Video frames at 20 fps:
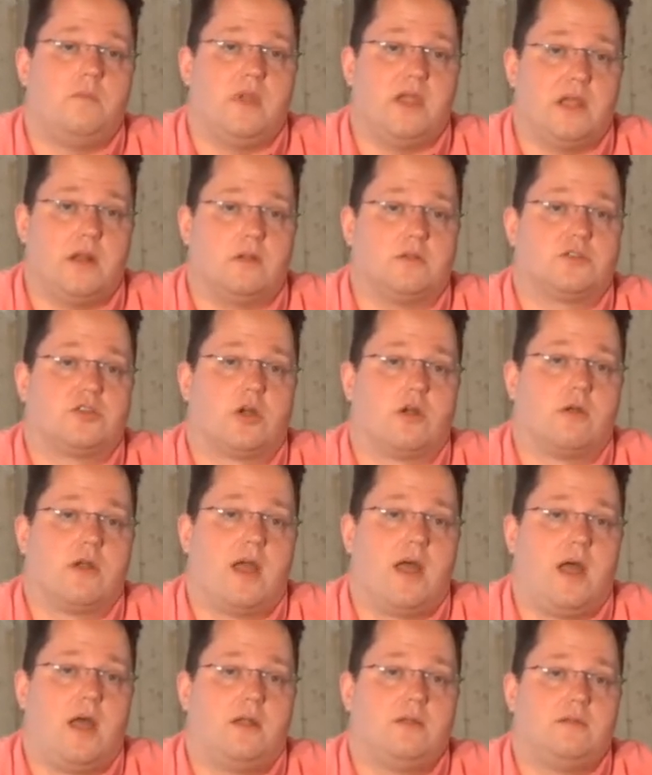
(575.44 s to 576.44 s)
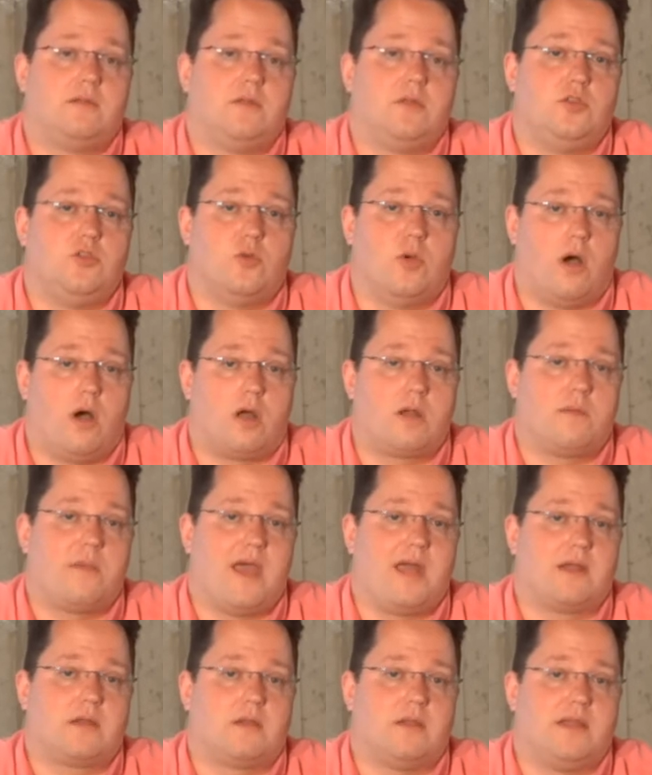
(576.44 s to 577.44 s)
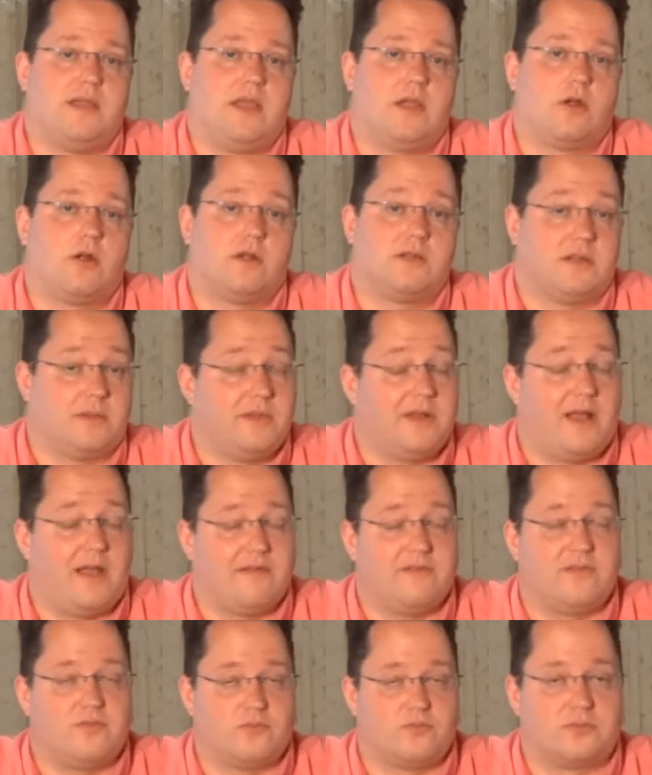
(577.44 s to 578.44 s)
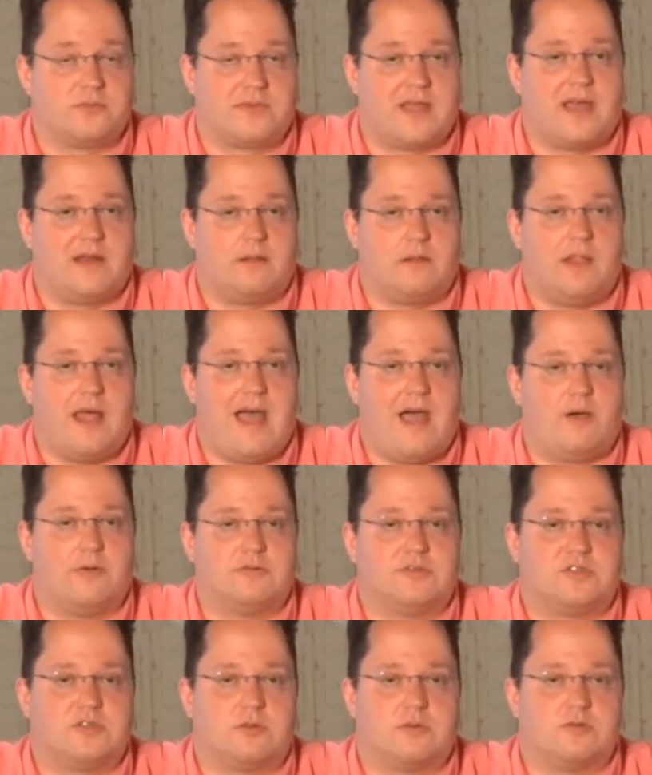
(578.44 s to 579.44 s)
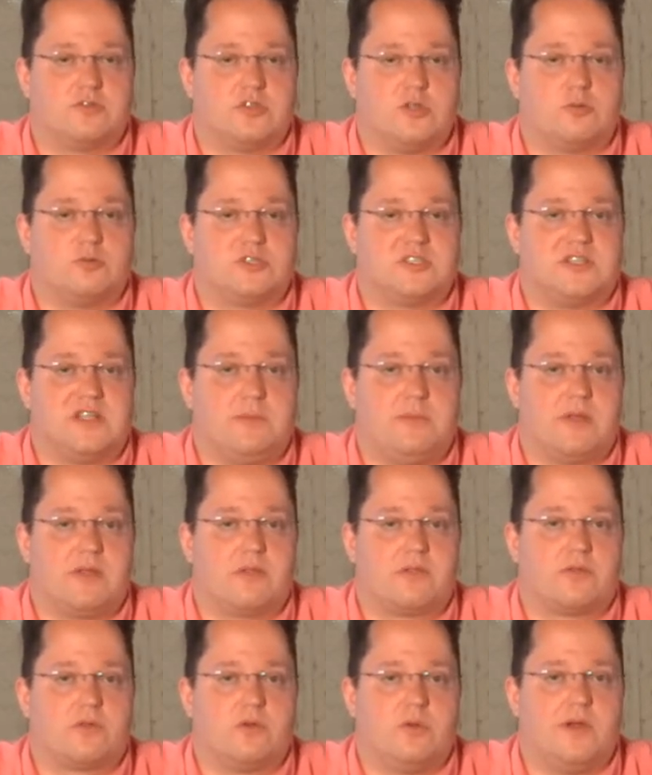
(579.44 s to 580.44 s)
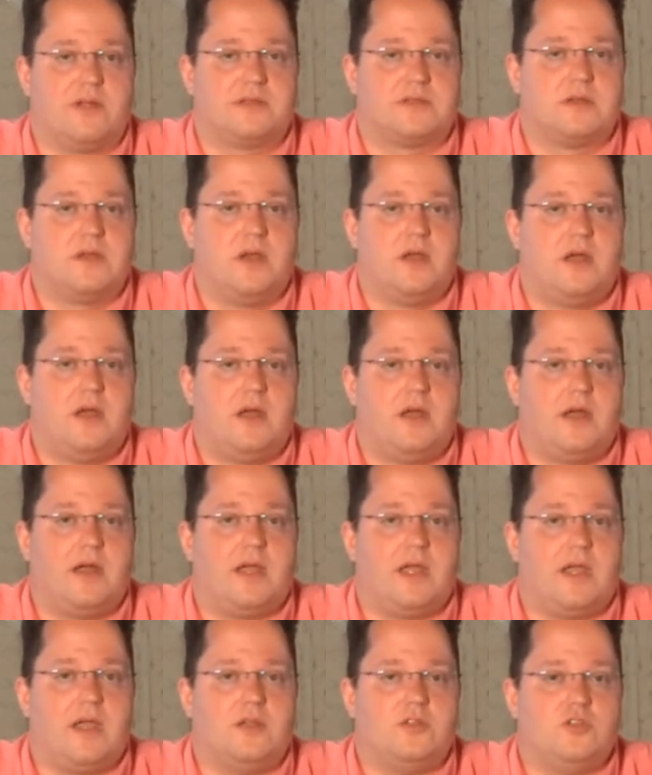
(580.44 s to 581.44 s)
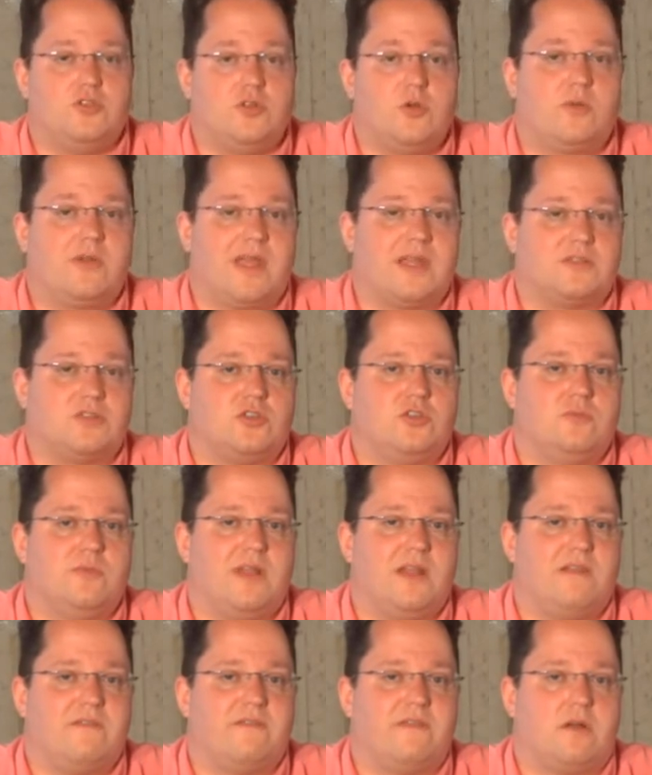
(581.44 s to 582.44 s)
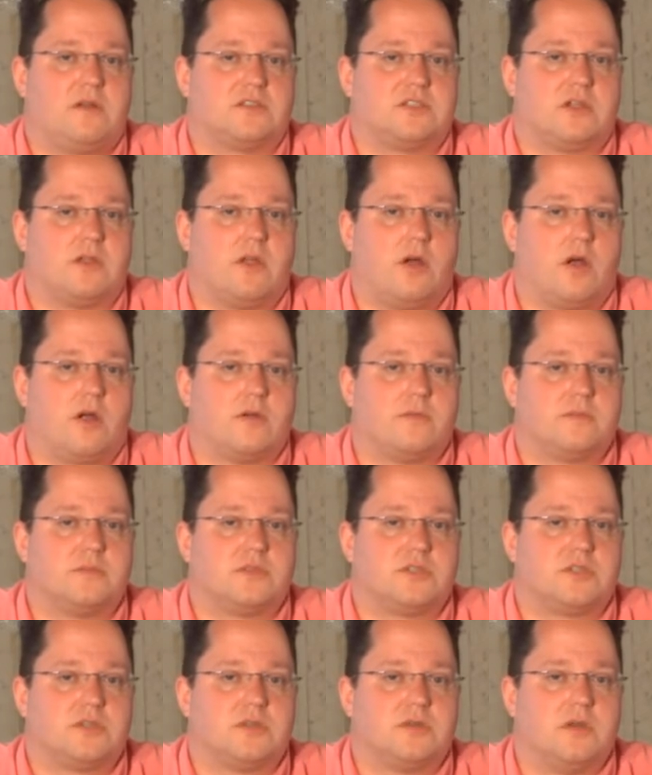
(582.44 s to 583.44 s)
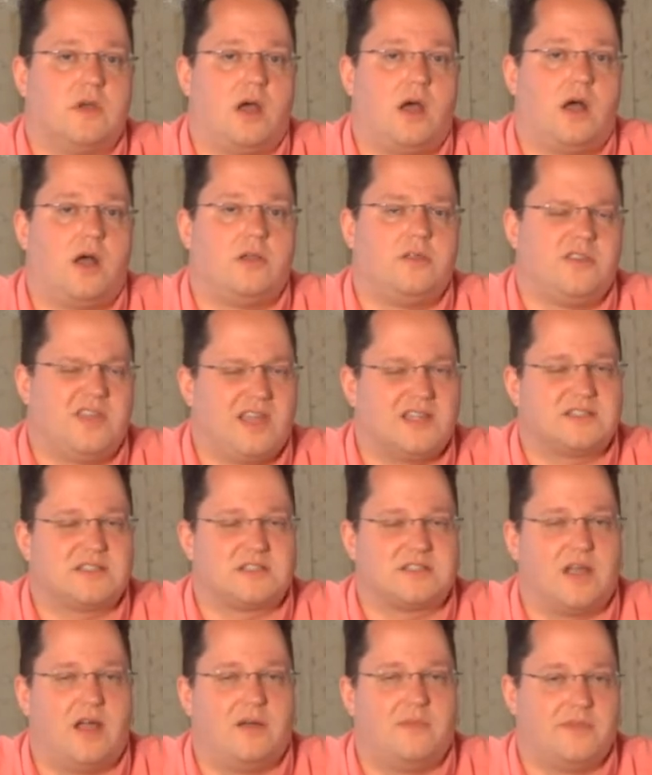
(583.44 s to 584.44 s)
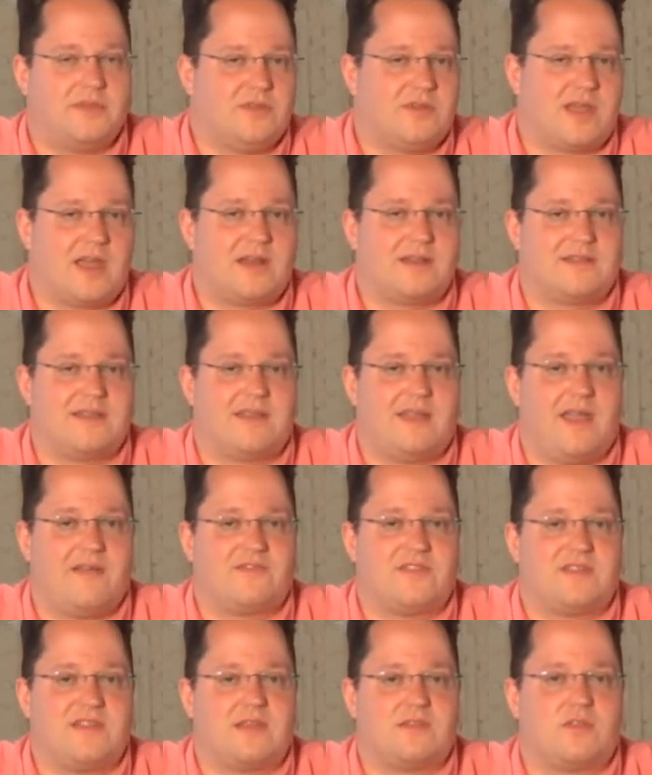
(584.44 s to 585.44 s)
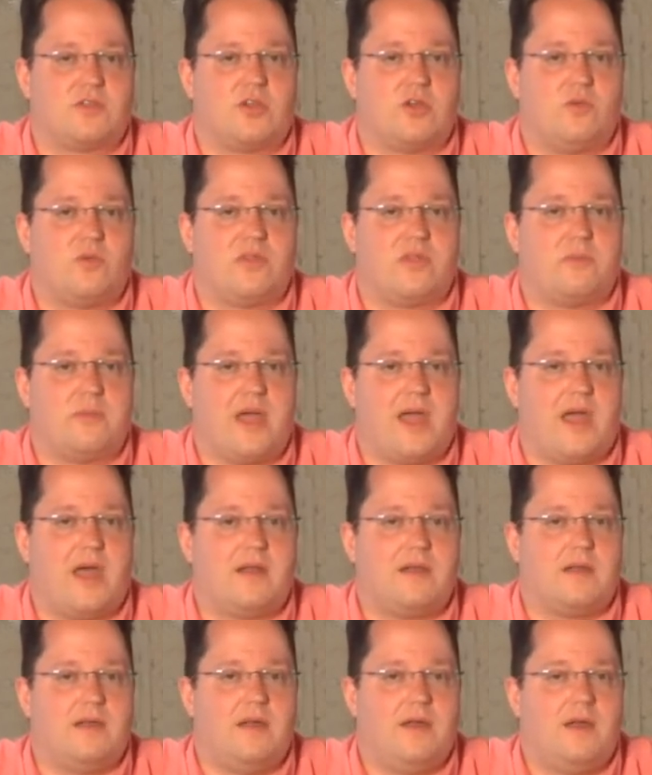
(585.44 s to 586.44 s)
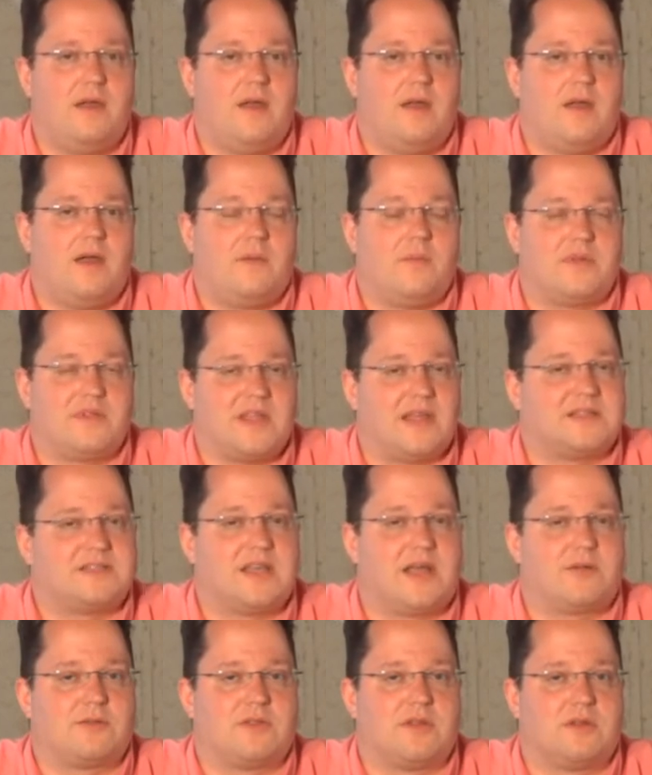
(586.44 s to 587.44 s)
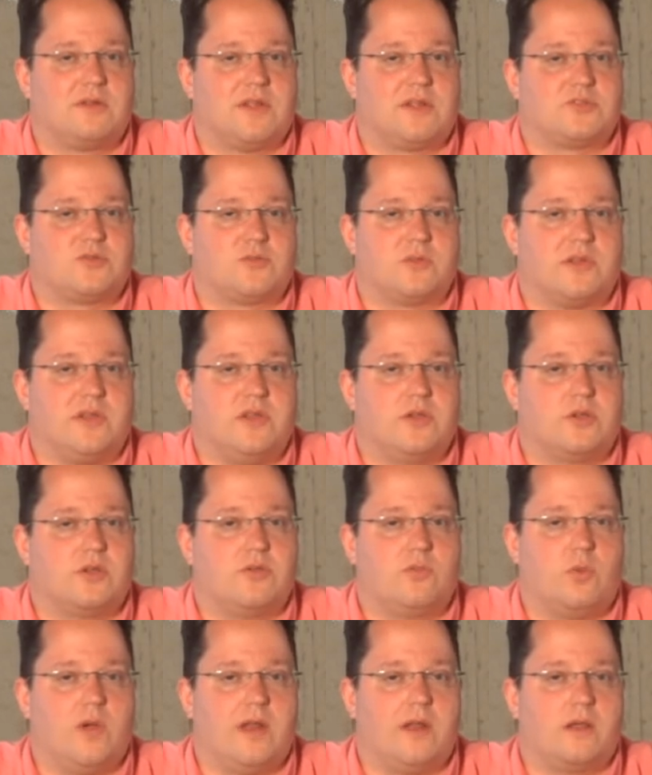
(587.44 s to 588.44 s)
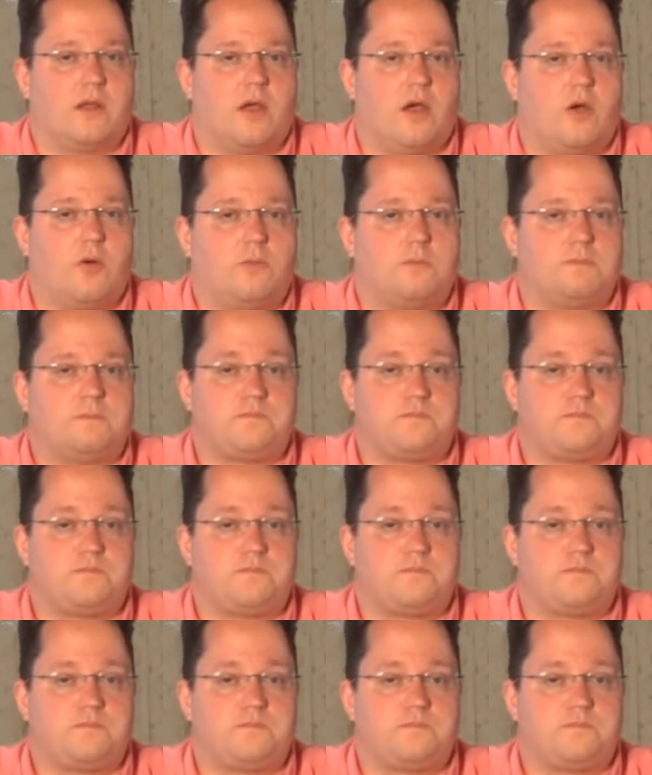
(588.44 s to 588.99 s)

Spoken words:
It'll turn on, you automatically hear it. I have it kind of loud, so there's no sleeping through it. And you don't get too many false alarms. You get some, and you kind of have to take the good with the bad. But that's out there, and that's really a good way to go.